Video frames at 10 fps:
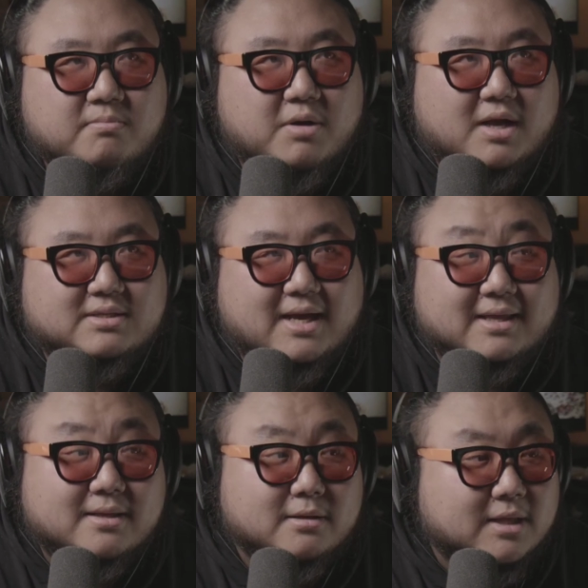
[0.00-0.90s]
but
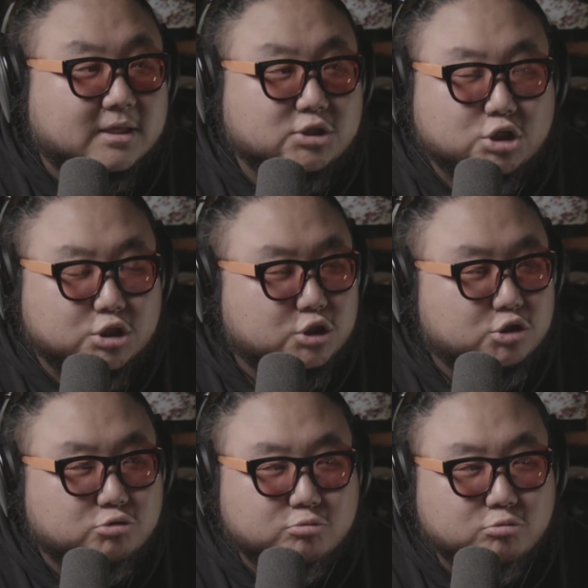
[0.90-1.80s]
I think that's just
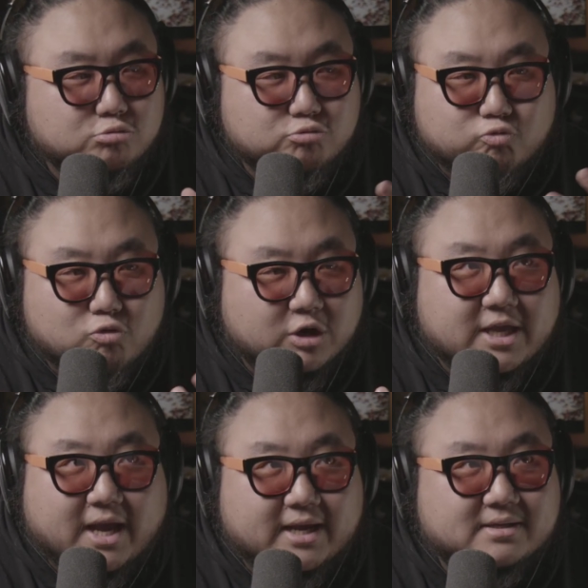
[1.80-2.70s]

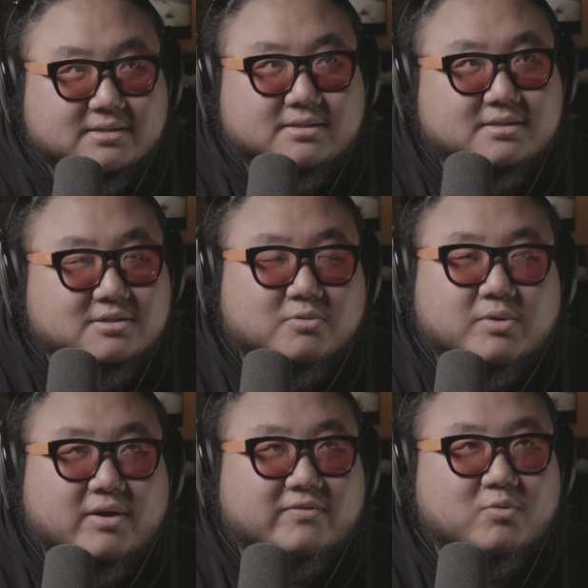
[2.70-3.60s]
rookie-itis, so
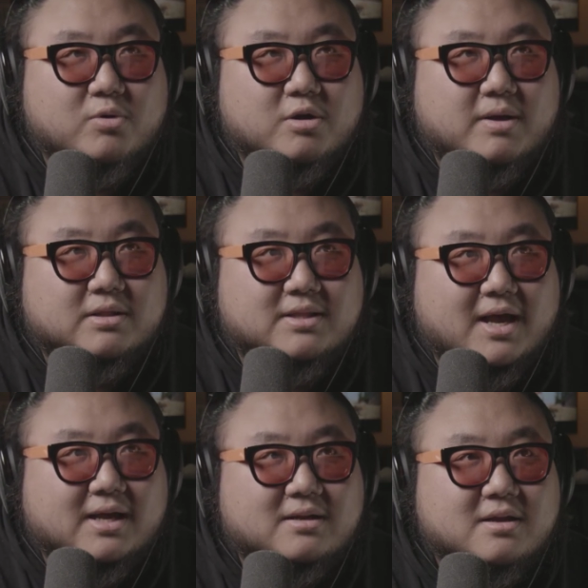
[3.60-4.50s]
we don't have to worry about
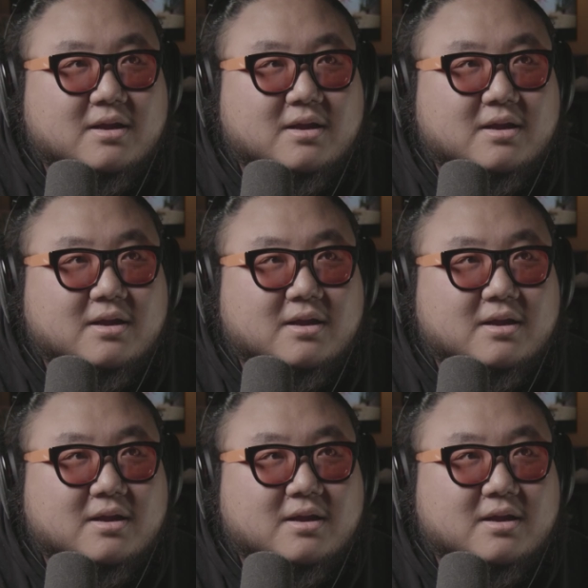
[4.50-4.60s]
that.